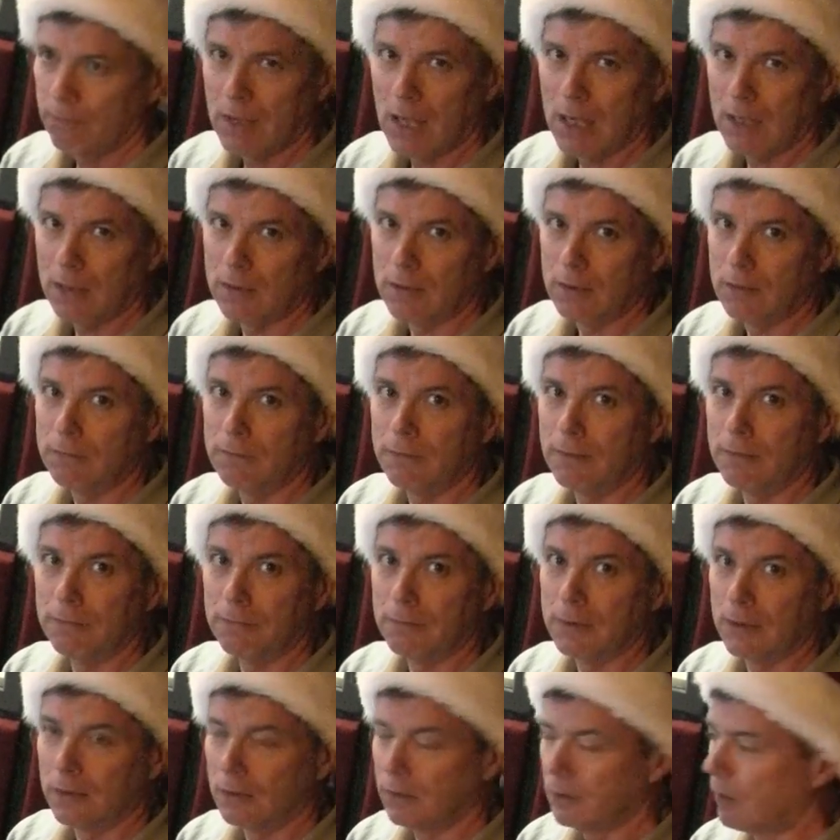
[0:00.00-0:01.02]
AD
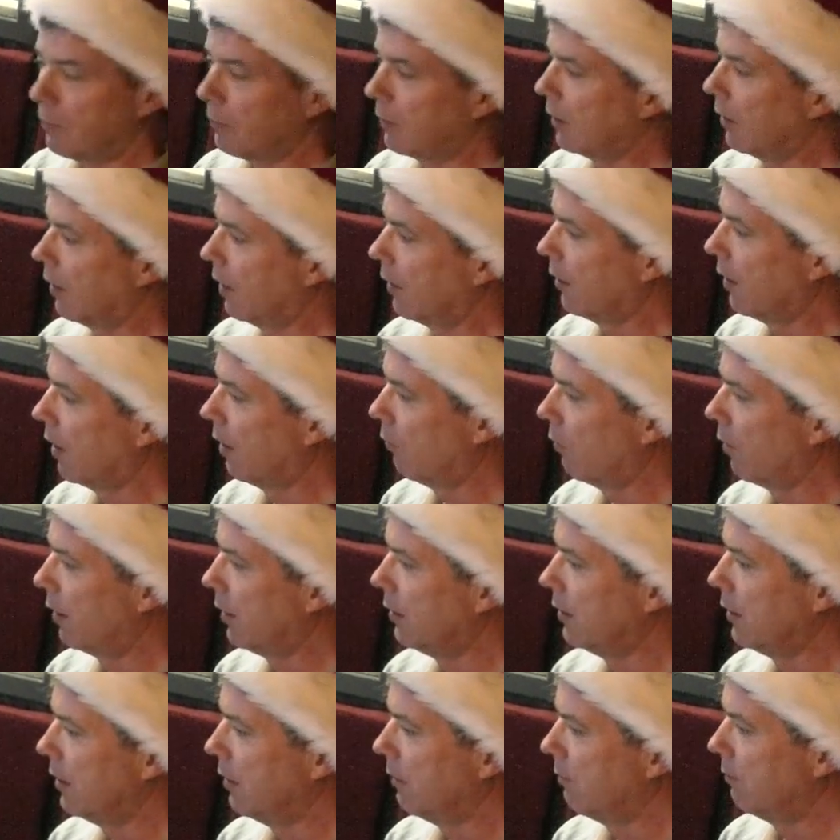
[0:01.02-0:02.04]
50 or something like that, or
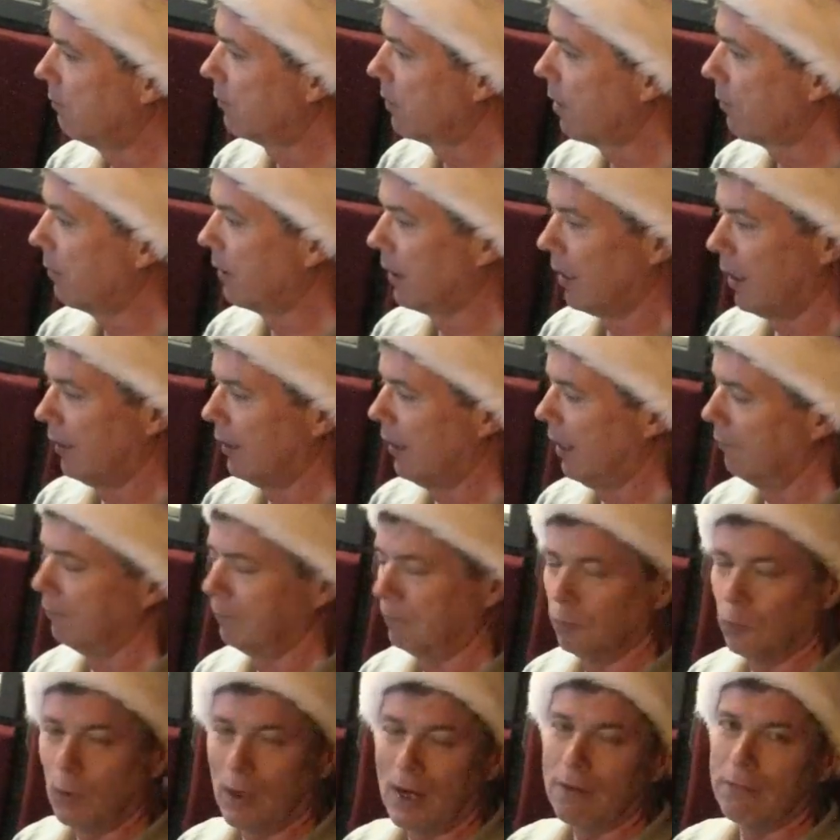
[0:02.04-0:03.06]
AD something like that,
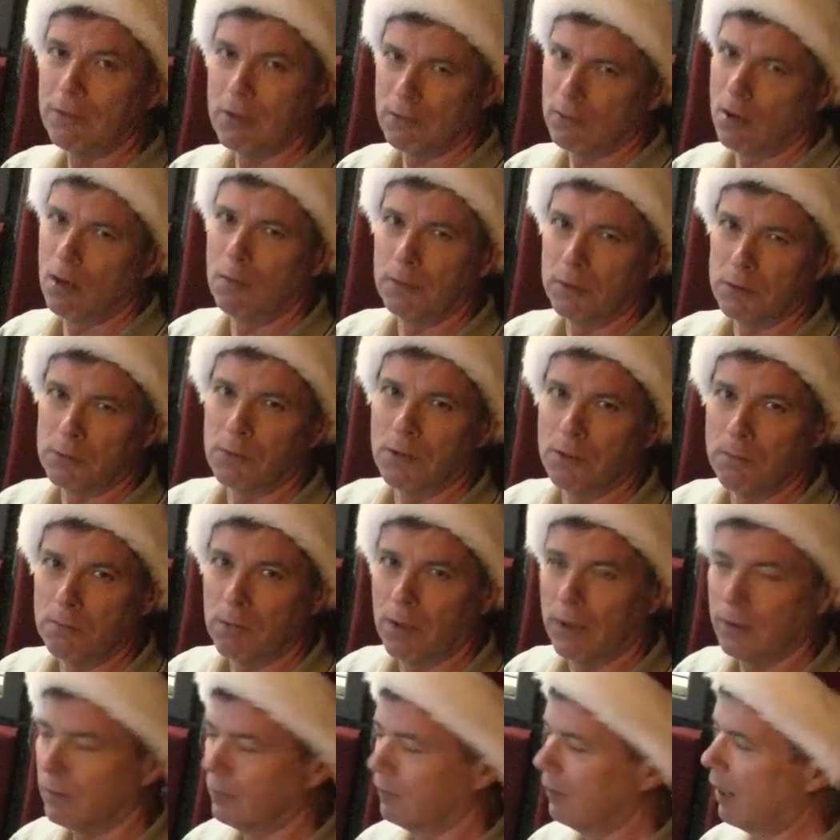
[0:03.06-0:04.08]
whenever the Romans were in
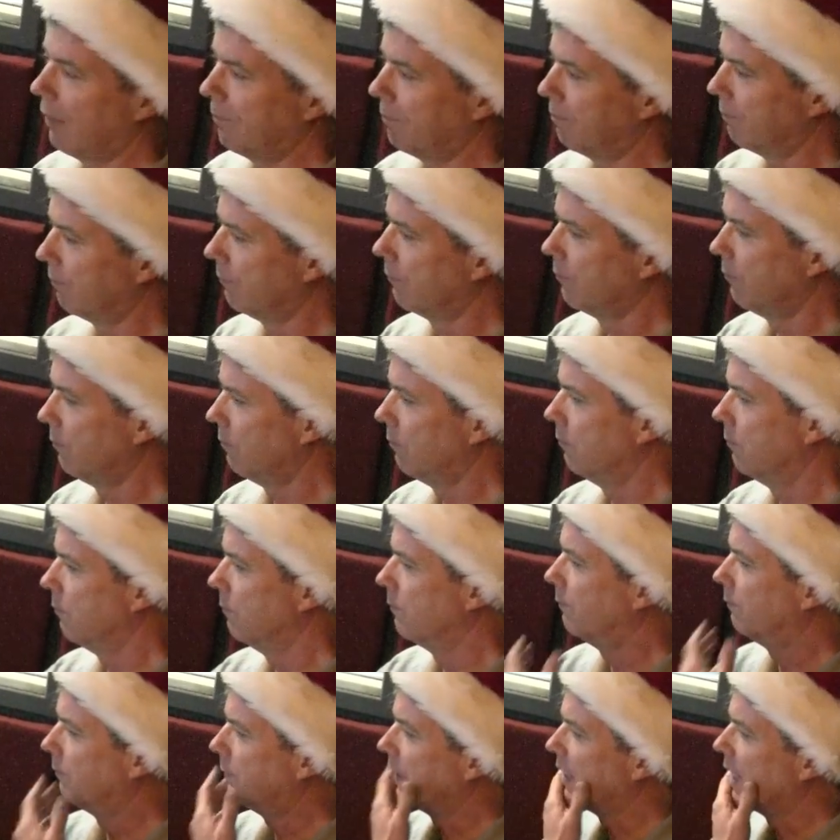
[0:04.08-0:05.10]
Britain. I
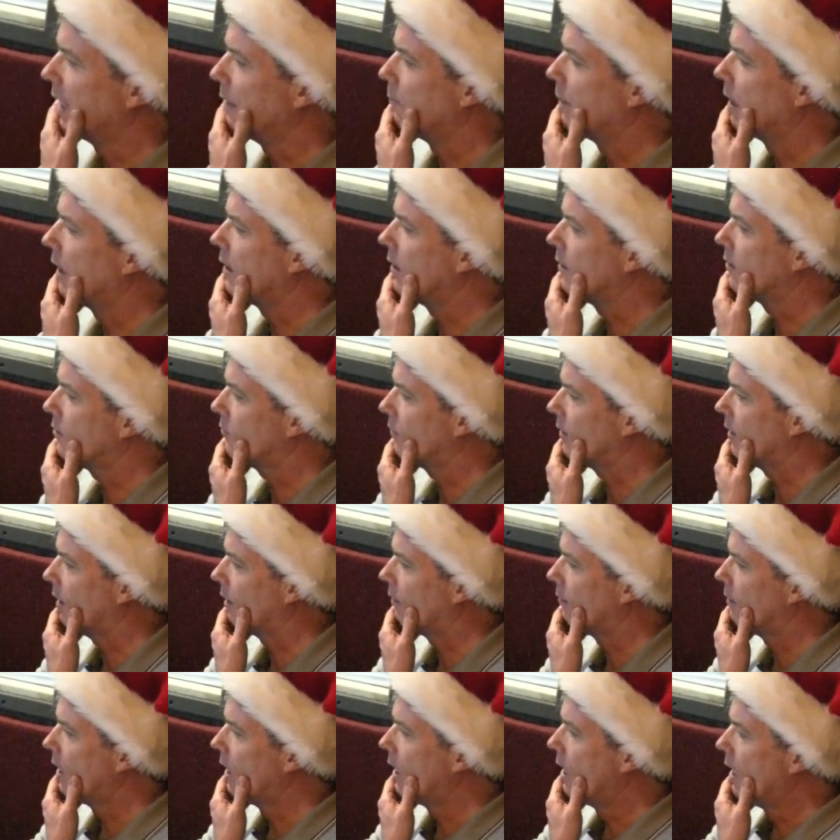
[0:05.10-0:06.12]
forget my history
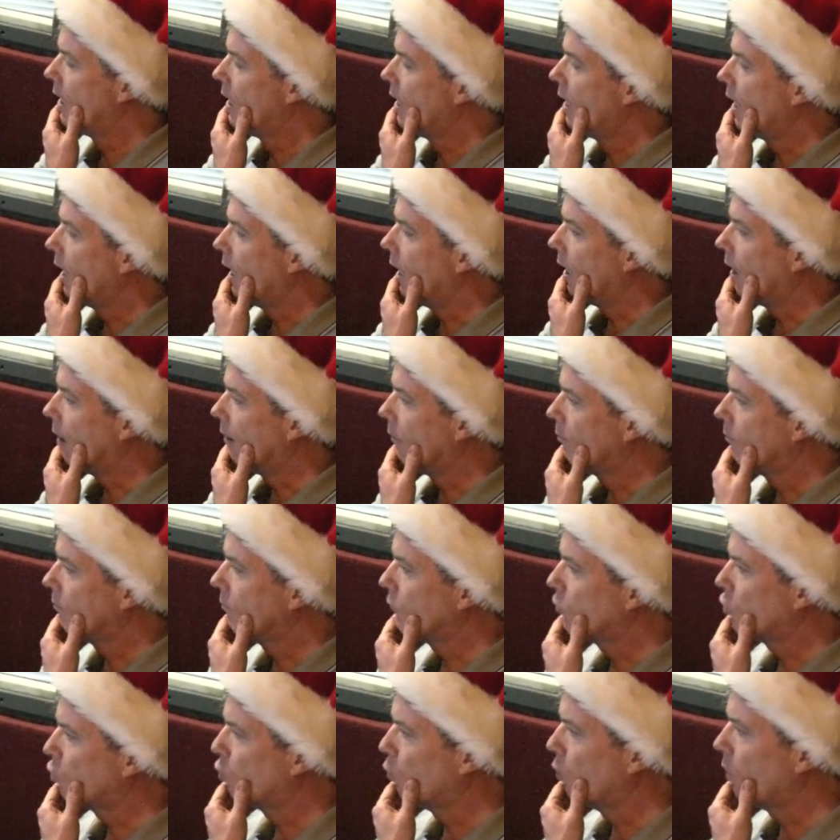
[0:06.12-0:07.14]
now.
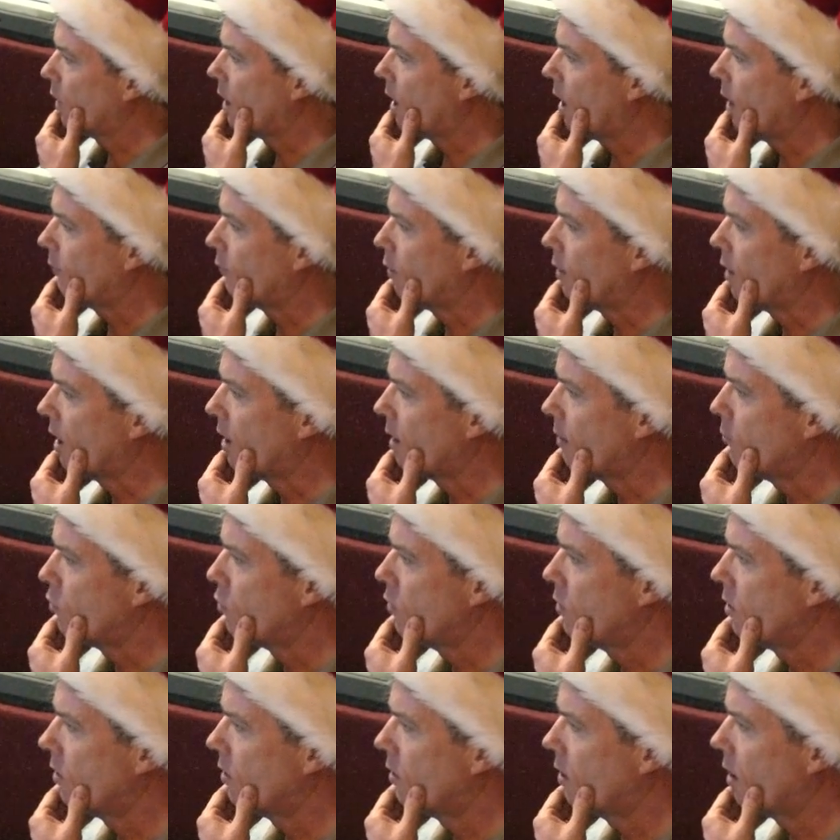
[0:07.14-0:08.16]
Shortly after that, I'm
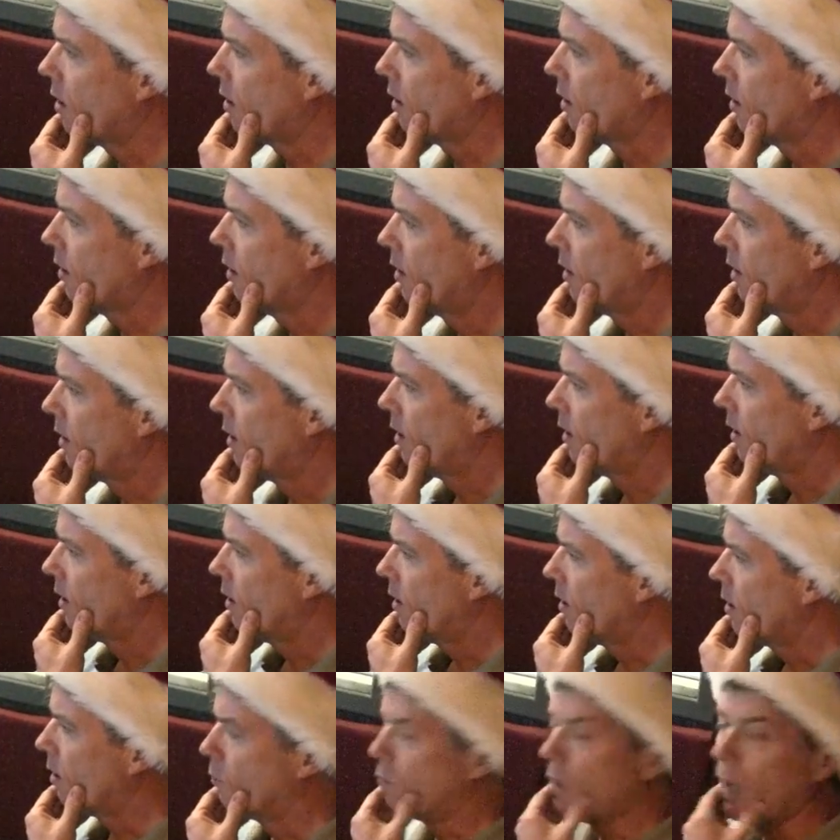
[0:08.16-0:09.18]
doing The
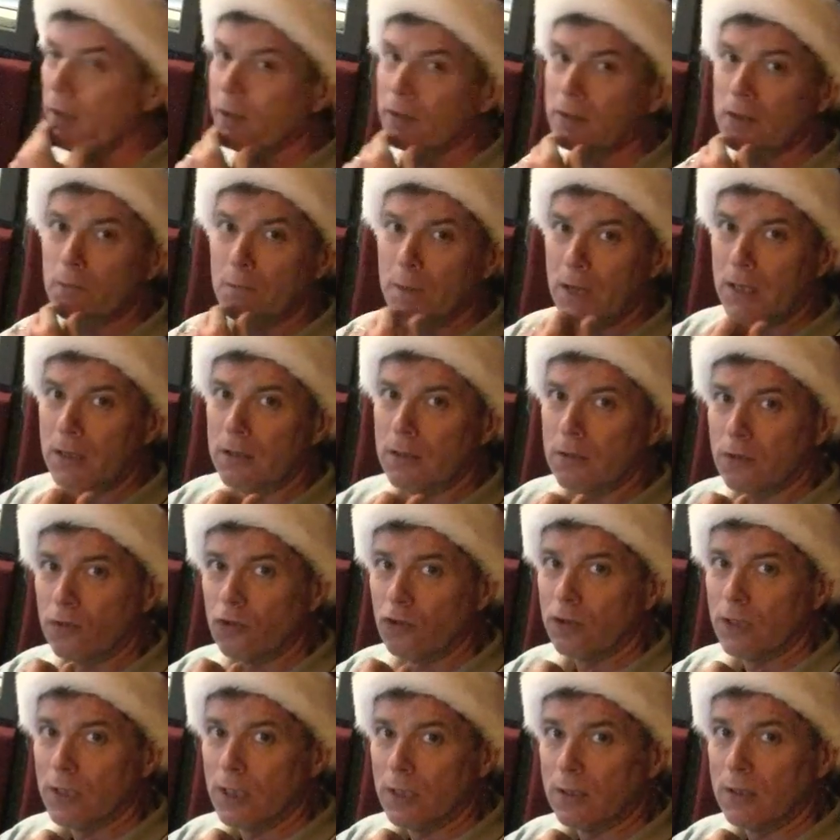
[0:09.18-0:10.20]
Brothers of Baker
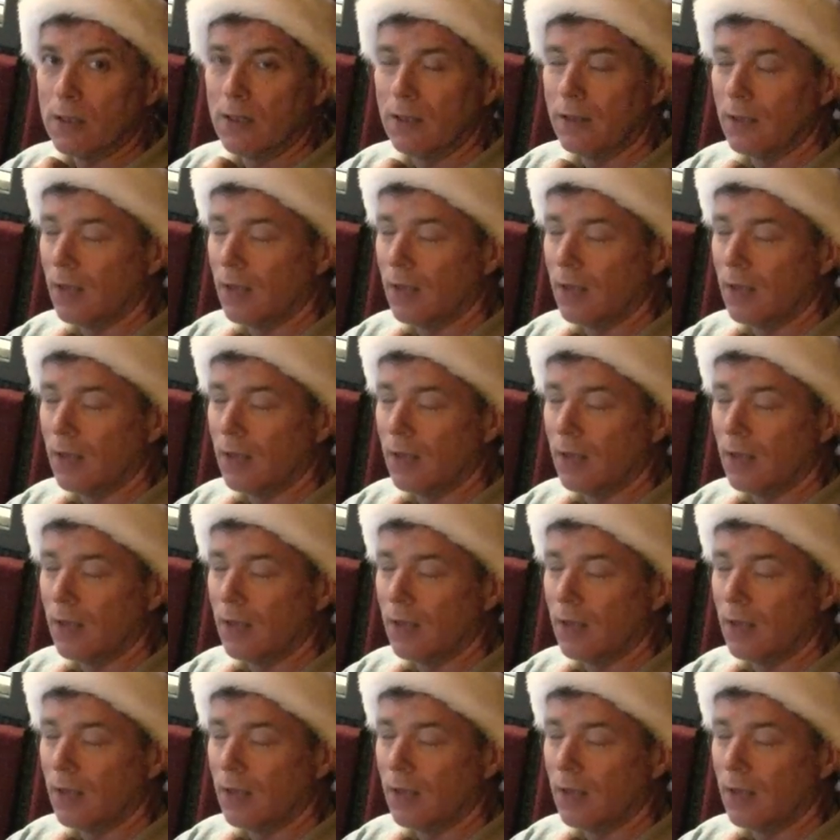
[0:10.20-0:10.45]
Street.